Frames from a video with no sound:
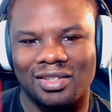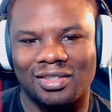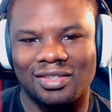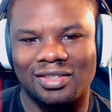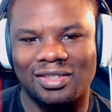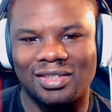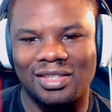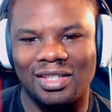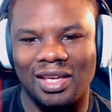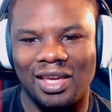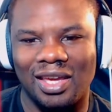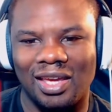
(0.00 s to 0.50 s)

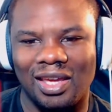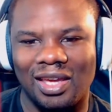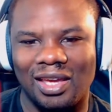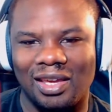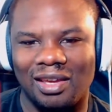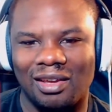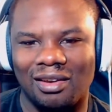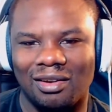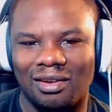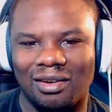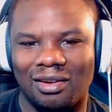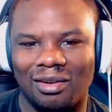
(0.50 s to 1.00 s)

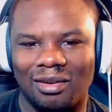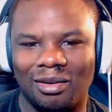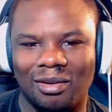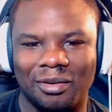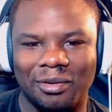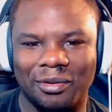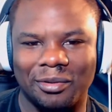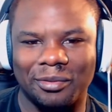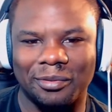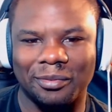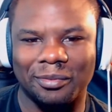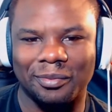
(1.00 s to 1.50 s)

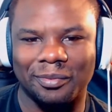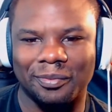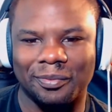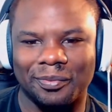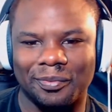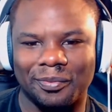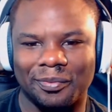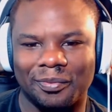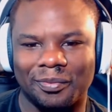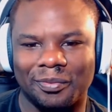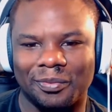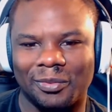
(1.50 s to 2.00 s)
Damn.
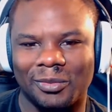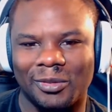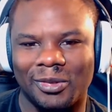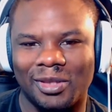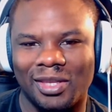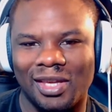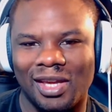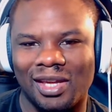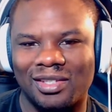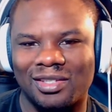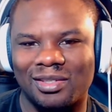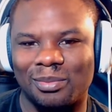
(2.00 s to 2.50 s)

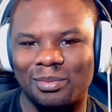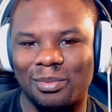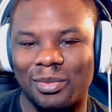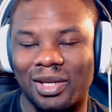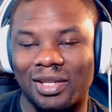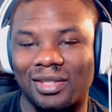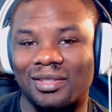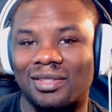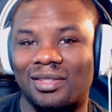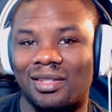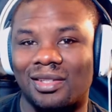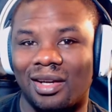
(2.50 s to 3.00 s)
That's
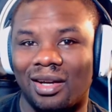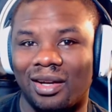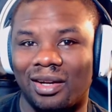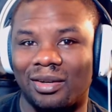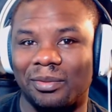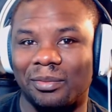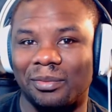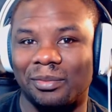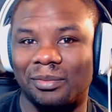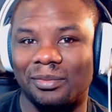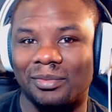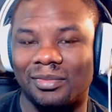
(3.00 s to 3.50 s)
messed up.
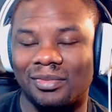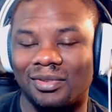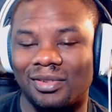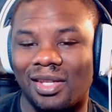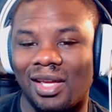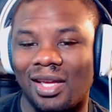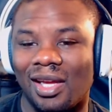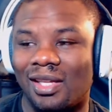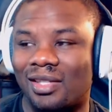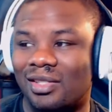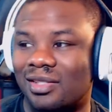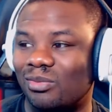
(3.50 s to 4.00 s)

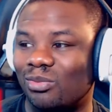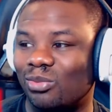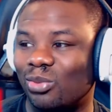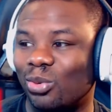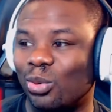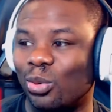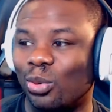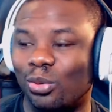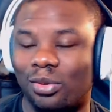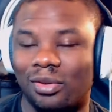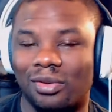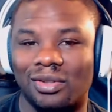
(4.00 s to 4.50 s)
That's
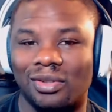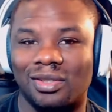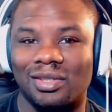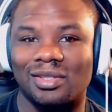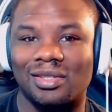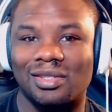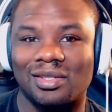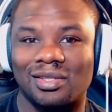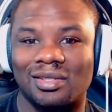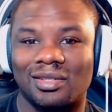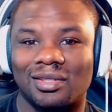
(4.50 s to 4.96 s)
ruthless.